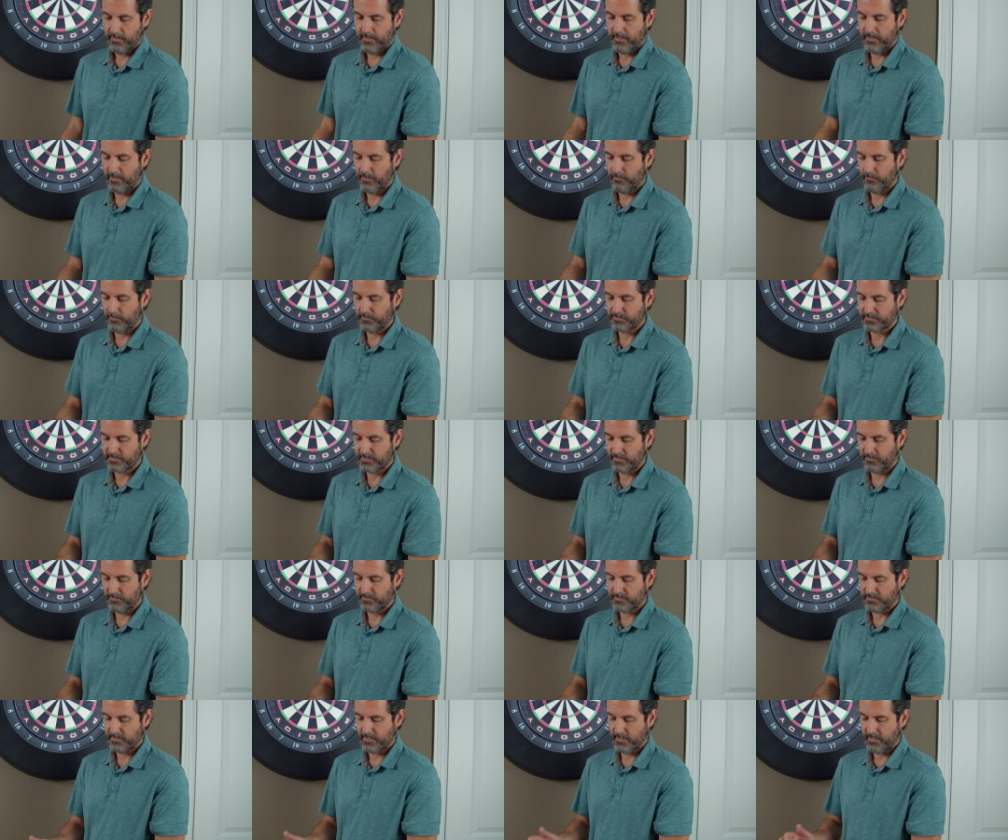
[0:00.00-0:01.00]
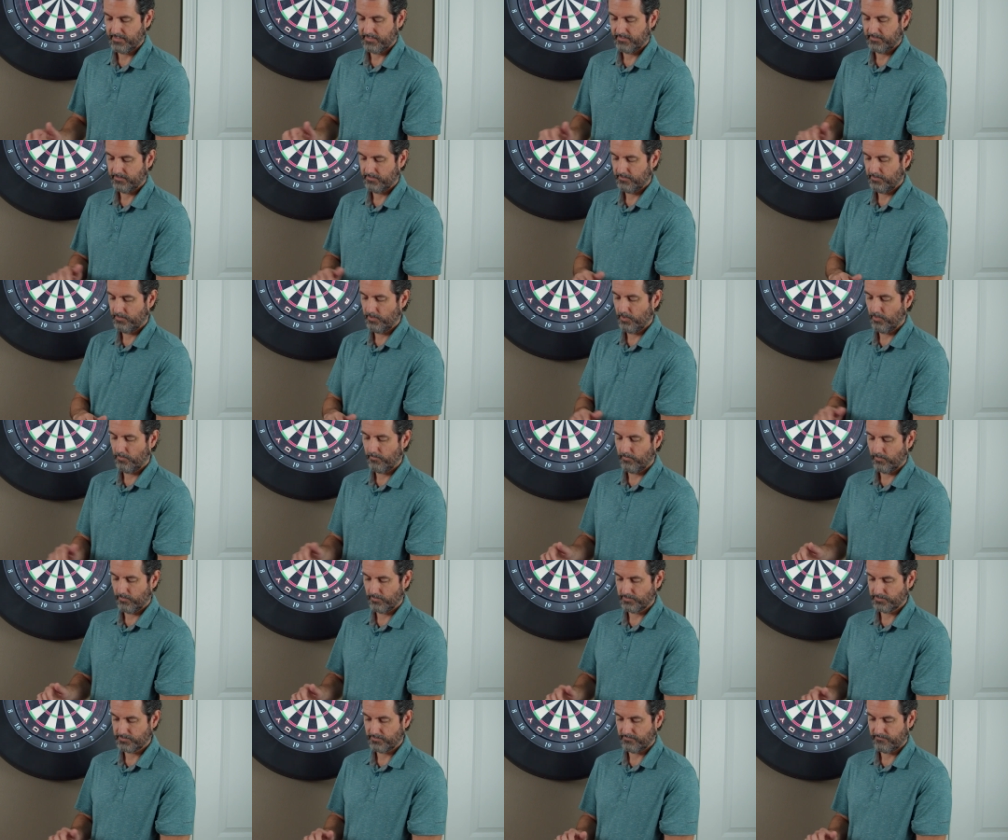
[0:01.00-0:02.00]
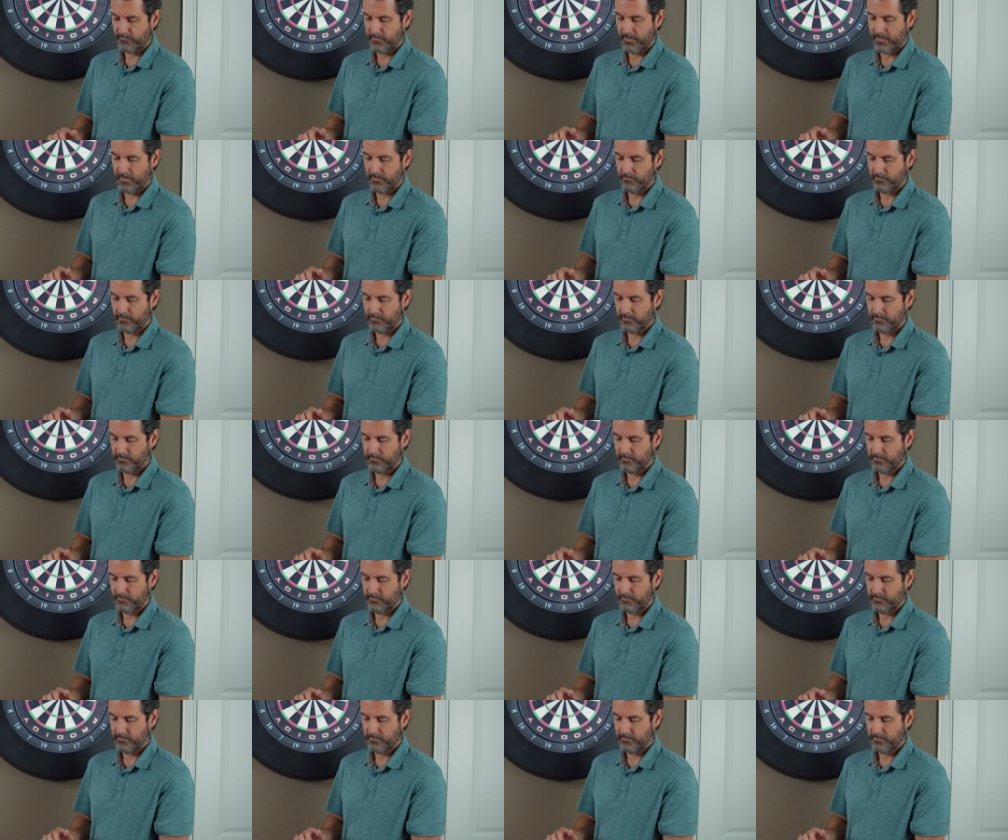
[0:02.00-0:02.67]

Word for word: and it will still say no boards are found.